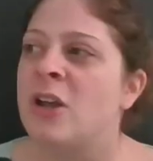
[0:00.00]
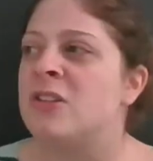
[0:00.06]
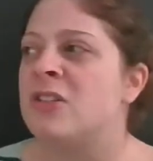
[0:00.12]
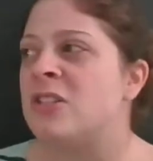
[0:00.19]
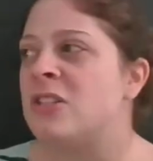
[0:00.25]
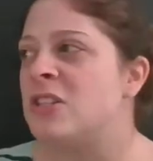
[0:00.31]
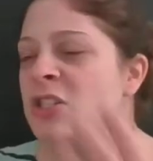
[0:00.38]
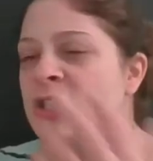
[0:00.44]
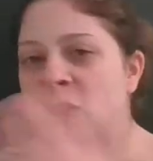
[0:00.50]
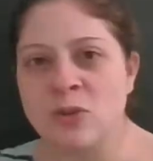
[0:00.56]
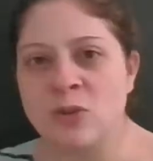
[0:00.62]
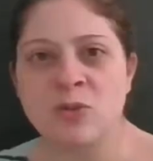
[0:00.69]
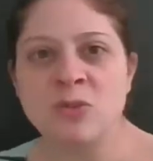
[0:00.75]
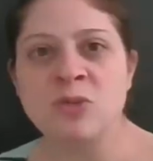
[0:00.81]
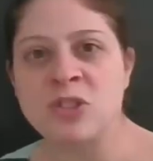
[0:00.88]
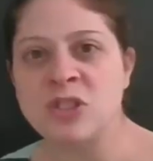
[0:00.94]
to
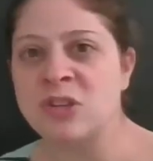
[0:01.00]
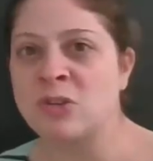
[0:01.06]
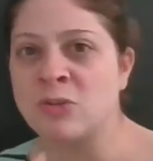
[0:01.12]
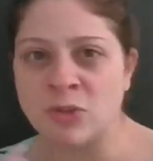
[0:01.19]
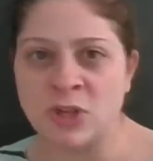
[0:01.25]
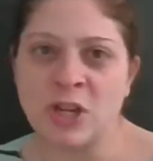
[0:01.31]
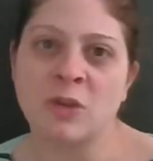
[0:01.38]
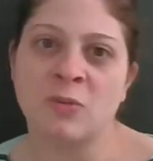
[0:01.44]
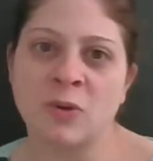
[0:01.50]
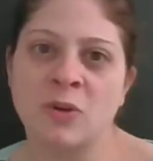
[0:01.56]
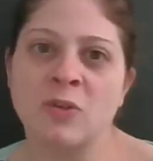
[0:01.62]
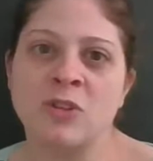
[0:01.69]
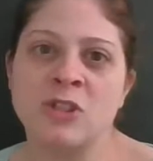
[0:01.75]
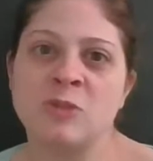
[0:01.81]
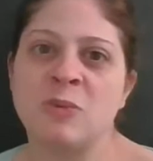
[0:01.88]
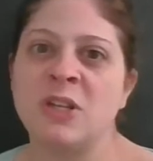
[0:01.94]
use Greek
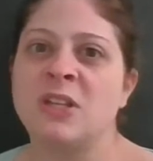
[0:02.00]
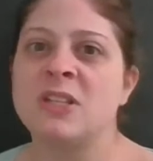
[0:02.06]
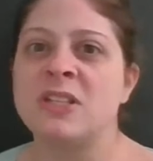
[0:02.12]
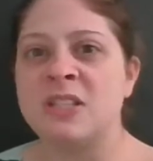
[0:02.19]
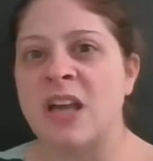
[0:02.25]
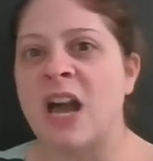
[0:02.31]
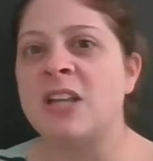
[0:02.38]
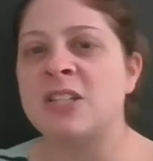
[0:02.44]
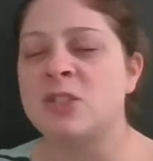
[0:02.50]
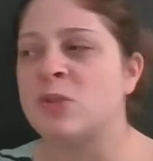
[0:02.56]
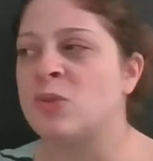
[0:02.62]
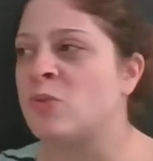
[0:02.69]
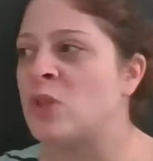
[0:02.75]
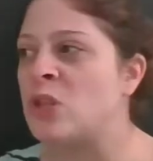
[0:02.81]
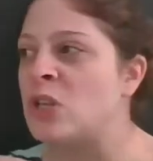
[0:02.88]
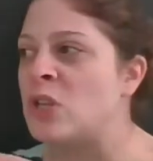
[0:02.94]
roots, because that's
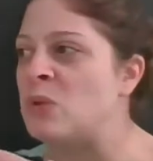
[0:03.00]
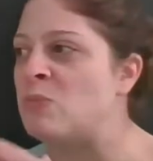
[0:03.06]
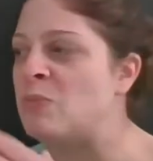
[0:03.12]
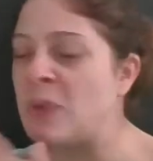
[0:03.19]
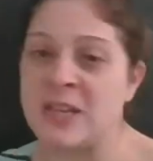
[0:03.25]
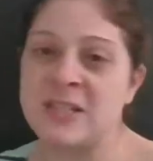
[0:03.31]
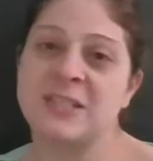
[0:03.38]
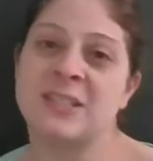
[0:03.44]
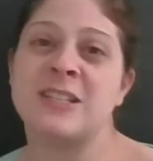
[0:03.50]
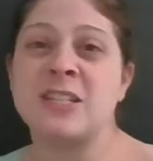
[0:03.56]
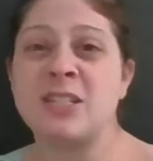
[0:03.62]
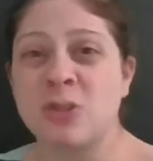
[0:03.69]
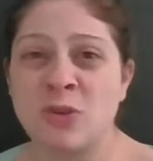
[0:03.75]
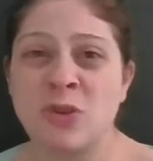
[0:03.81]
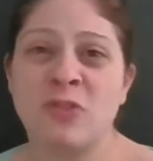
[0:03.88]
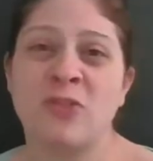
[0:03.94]
the basis, that's
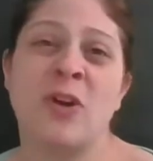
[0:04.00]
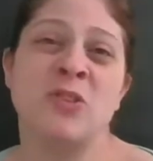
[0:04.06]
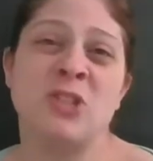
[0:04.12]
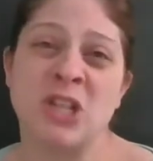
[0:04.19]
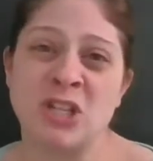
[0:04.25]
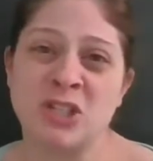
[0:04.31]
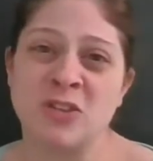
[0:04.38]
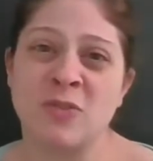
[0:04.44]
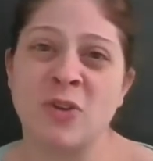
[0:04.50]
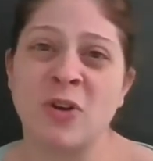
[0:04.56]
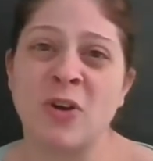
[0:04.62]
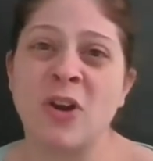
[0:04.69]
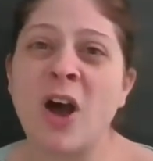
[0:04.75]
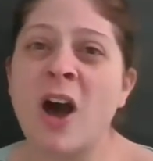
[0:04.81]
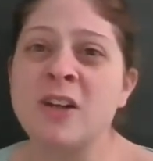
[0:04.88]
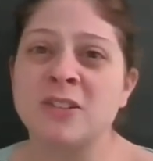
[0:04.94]
sort of the foundation of their
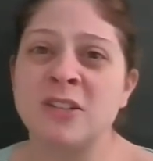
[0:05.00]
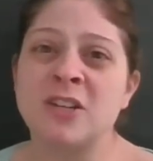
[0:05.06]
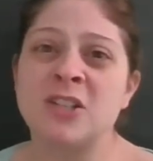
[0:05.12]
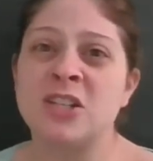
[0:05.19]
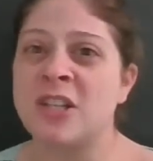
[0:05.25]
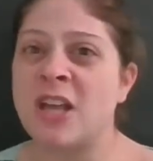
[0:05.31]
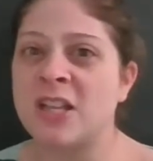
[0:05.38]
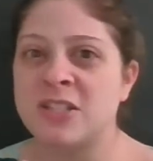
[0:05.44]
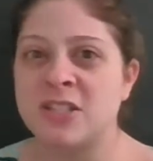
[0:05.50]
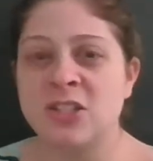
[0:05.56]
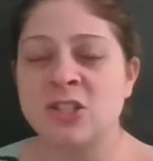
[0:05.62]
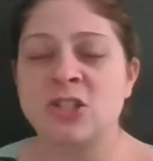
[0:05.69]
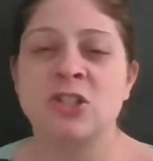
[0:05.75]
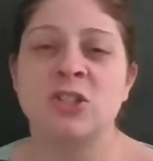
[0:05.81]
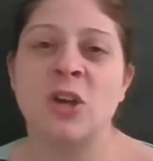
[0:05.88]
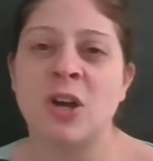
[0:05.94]
knowledge, and that's
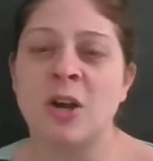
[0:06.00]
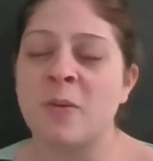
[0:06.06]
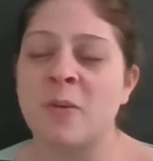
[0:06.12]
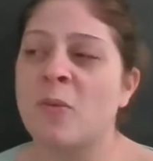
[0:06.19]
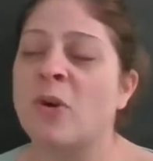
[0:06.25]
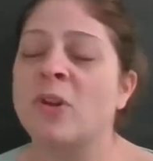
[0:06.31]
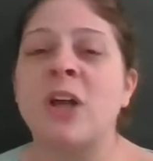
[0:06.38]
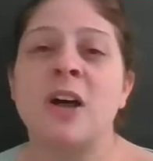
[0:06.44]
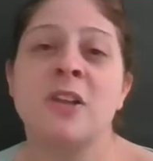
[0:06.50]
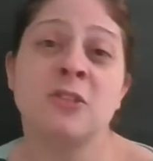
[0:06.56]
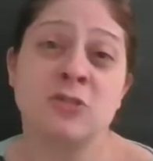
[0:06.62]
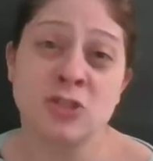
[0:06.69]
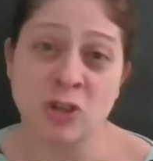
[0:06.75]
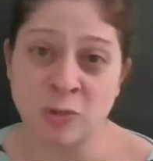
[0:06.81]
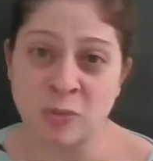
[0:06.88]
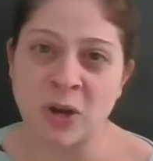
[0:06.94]
where a lot of their
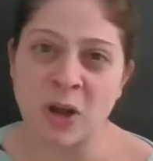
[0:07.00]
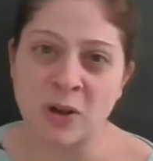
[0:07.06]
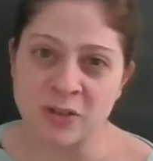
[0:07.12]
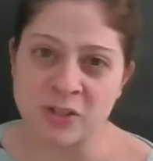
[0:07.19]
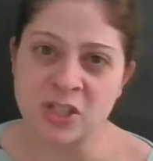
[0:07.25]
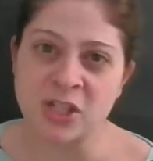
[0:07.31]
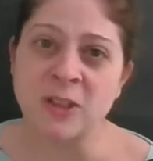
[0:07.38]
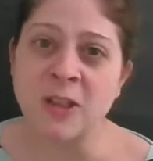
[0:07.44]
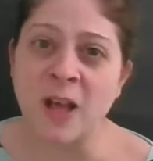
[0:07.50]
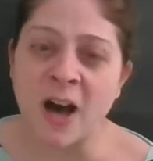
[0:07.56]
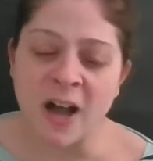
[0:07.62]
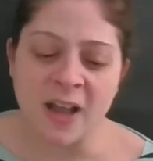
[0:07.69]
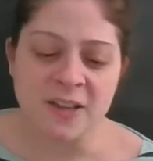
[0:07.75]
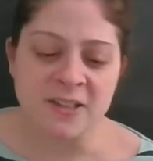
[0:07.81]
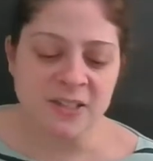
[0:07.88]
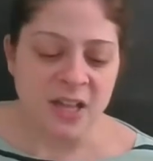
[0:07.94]
terminology
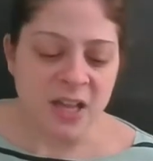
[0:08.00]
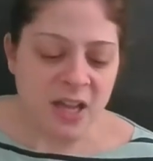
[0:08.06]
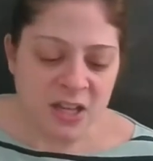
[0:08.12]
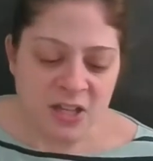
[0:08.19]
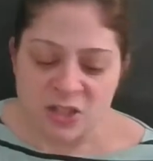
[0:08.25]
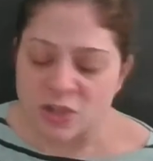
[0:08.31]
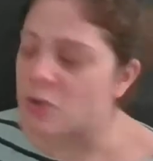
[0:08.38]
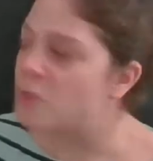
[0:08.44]
lies. So